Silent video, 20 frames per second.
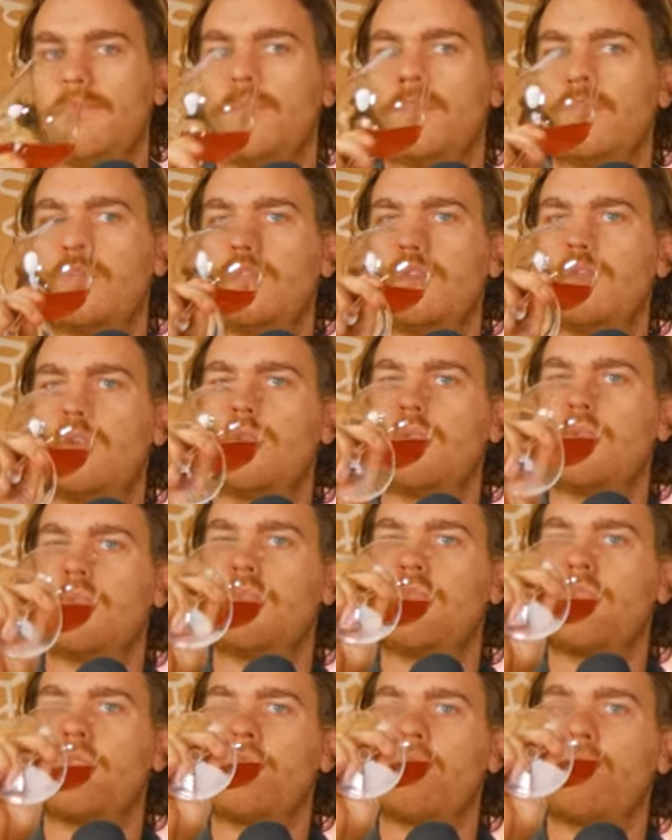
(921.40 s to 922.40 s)

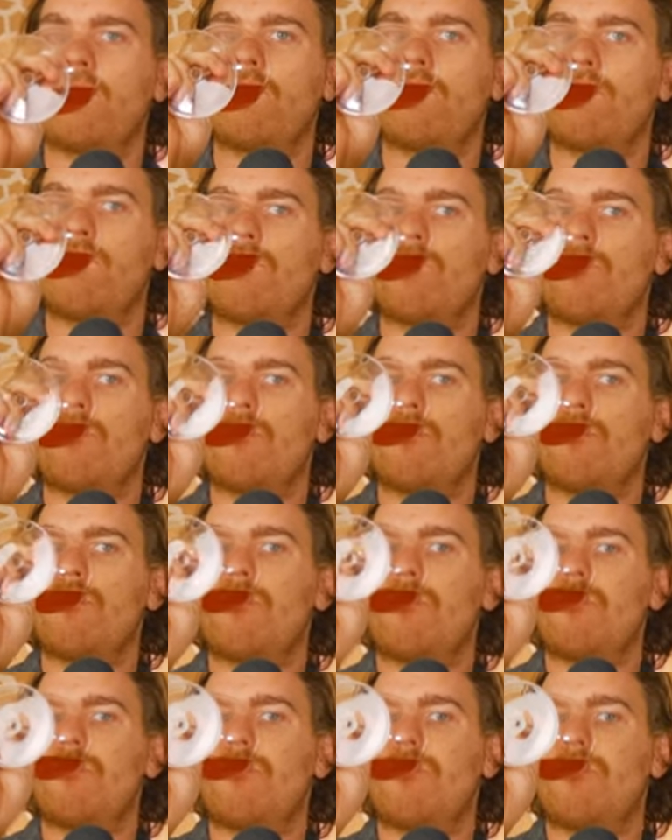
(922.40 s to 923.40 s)

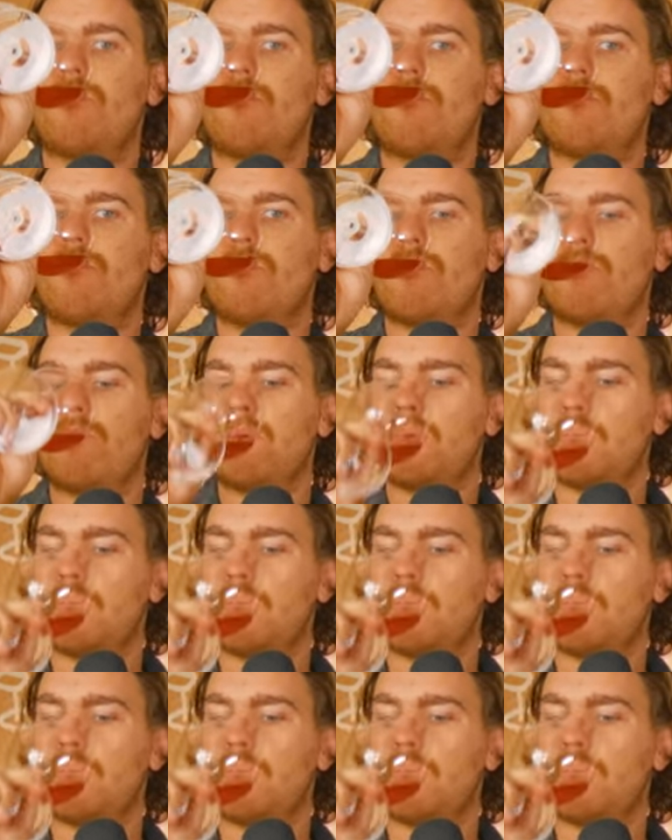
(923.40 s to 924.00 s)
(not speaking)